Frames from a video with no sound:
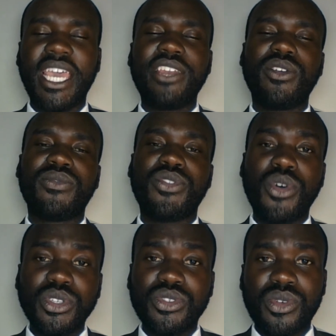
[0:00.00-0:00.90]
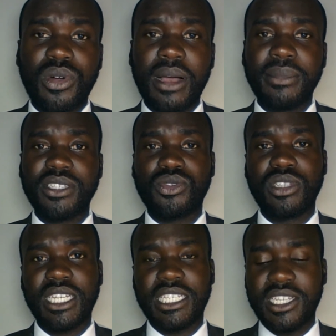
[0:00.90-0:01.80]
any of those requirements
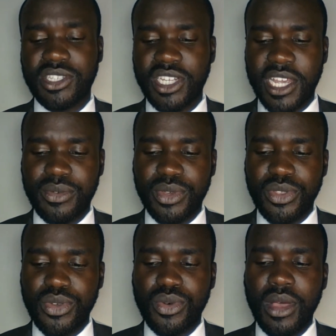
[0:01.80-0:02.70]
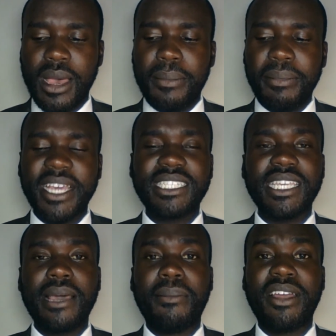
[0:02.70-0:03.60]
which I just shared with you makes
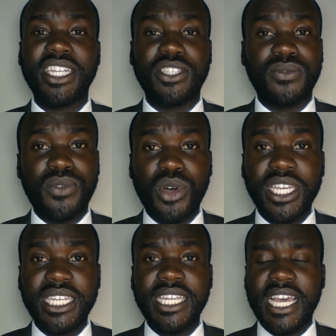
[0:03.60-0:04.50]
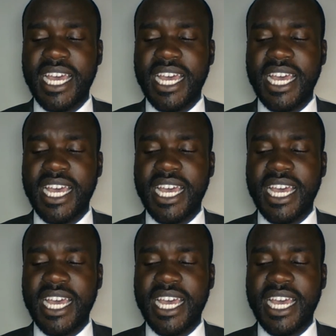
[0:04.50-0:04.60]
a marriage void,